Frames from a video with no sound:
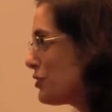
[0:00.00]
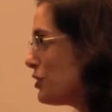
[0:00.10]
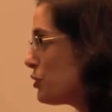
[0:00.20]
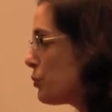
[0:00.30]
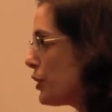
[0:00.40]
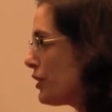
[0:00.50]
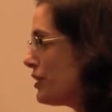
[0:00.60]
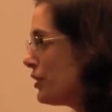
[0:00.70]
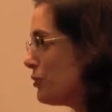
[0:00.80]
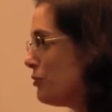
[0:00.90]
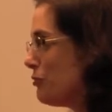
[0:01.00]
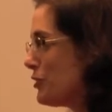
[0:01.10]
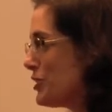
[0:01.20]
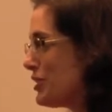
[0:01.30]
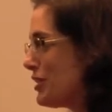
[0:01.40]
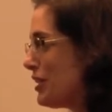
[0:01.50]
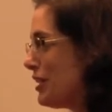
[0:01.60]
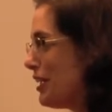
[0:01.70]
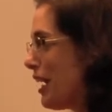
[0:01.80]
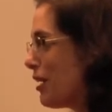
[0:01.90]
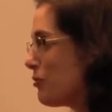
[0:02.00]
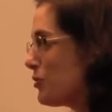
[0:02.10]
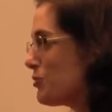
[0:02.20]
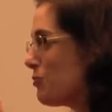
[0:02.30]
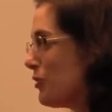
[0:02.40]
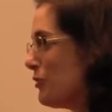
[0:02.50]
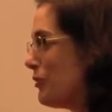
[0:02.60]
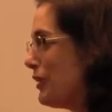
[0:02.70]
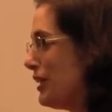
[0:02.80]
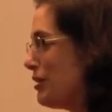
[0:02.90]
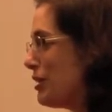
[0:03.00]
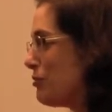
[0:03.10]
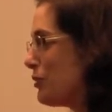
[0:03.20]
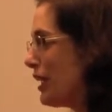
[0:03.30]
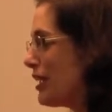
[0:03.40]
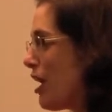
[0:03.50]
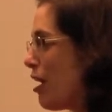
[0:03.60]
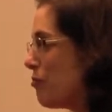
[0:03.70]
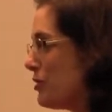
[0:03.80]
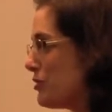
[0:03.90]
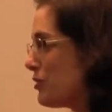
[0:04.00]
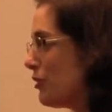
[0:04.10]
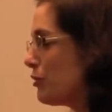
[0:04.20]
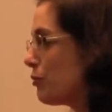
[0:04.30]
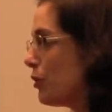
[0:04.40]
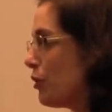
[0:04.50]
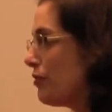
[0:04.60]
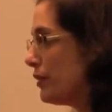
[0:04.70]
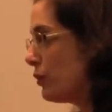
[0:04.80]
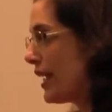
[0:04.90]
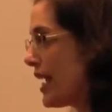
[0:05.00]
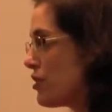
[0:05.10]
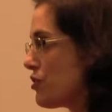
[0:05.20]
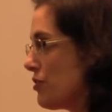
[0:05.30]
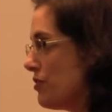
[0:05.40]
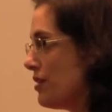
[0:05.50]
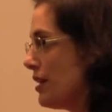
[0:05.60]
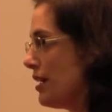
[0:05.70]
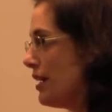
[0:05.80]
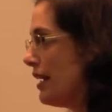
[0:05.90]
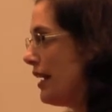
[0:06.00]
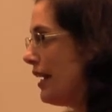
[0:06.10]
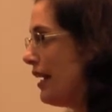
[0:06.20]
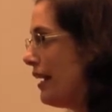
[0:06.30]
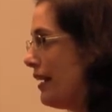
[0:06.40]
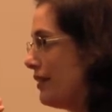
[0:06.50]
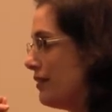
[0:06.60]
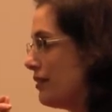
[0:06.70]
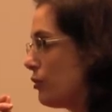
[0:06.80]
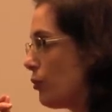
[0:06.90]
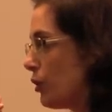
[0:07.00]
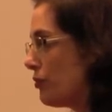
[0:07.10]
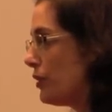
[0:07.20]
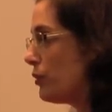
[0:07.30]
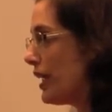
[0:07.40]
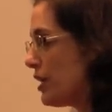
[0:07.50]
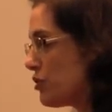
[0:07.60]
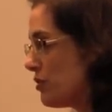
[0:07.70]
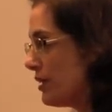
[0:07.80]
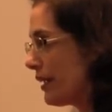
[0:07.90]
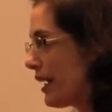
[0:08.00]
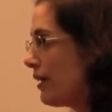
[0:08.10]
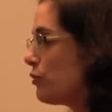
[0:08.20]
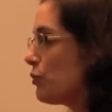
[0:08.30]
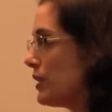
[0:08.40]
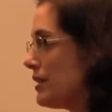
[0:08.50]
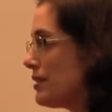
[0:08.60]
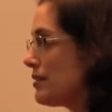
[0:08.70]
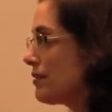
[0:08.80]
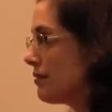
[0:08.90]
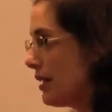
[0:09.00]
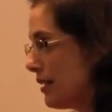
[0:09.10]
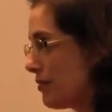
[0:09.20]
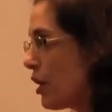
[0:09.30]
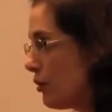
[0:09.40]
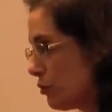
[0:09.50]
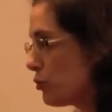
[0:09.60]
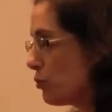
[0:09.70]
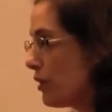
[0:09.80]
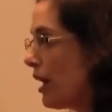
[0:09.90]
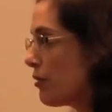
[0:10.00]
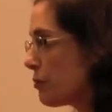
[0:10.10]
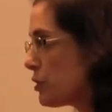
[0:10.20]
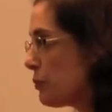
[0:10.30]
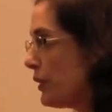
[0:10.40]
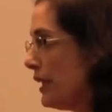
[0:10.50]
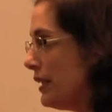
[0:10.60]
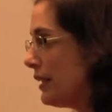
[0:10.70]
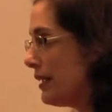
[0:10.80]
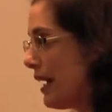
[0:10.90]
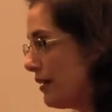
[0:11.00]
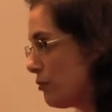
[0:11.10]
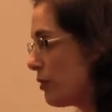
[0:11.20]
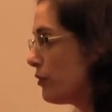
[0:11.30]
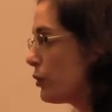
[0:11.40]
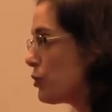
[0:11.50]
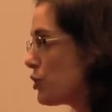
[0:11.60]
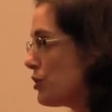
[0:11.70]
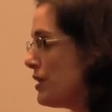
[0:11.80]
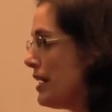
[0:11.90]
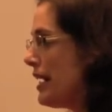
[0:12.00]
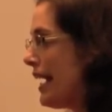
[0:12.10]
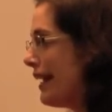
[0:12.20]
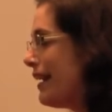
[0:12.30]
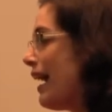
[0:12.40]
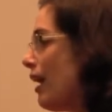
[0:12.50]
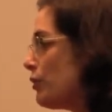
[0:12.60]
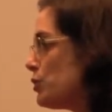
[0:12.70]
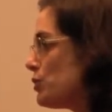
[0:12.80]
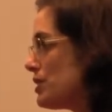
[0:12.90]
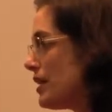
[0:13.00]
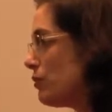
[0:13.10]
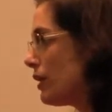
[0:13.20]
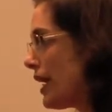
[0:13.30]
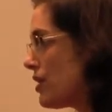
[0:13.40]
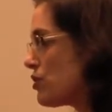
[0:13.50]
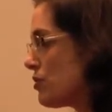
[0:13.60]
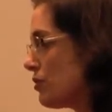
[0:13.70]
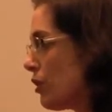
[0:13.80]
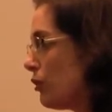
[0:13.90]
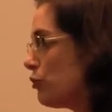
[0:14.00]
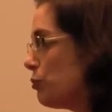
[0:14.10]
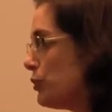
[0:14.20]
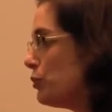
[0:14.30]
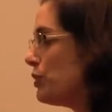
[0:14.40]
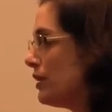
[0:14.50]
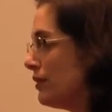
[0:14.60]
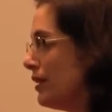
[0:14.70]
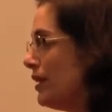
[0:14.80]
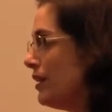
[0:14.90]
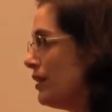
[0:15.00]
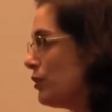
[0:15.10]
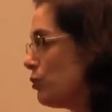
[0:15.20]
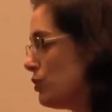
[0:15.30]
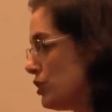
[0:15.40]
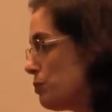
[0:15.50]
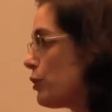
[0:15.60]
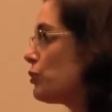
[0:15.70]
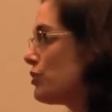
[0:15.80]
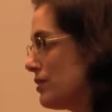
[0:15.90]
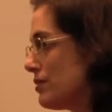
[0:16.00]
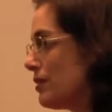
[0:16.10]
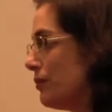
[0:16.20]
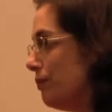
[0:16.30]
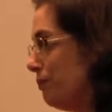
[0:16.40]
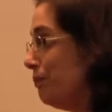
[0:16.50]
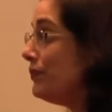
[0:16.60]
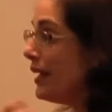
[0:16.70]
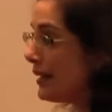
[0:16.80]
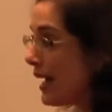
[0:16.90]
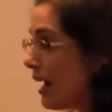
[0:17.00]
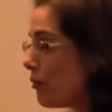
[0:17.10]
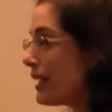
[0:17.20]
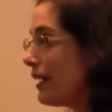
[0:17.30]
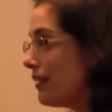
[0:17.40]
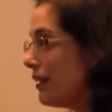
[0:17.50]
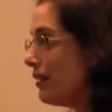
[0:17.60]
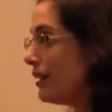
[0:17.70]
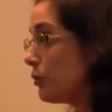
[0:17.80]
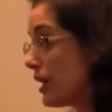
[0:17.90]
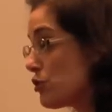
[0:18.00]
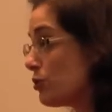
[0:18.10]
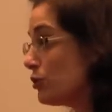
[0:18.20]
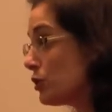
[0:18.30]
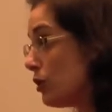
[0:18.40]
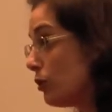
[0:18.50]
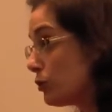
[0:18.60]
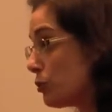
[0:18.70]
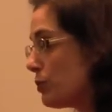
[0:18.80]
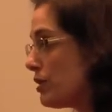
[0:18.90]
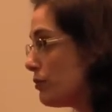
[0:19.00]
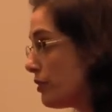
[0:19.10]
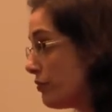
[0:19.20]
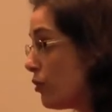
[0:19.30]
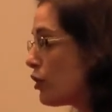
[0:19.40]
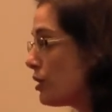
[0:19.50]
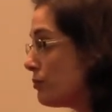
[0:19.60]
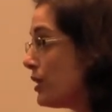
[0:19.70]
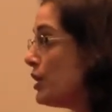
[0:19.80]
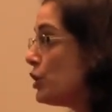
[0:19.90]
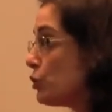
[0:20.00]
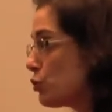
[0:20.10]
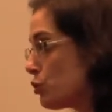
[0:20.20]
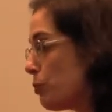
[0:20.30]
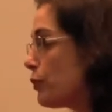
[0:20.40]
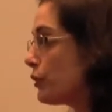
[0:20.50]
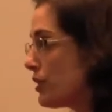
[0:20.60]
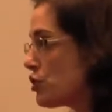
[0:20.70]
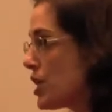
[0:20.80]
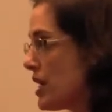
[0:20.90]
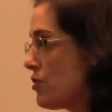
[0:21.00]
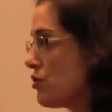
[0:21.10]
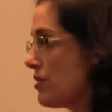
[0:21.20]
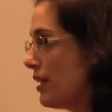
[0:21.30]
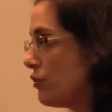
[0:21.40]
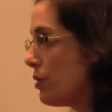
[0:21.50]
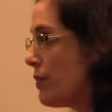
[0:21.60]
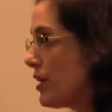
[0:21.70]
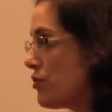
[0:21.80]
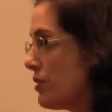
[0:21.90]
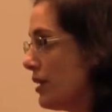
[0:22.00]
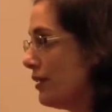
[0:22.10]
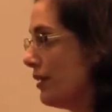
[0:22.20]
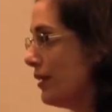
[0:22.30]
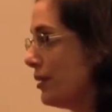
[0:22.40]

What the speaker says: Since we are in a university, I was wondering if you can comment on the role of education and the role of education in the countries that have gone through the Arab Spring and had the revolution, and how you see education contributing to this process, and how can education also be reformed to support the change that you're mentioning.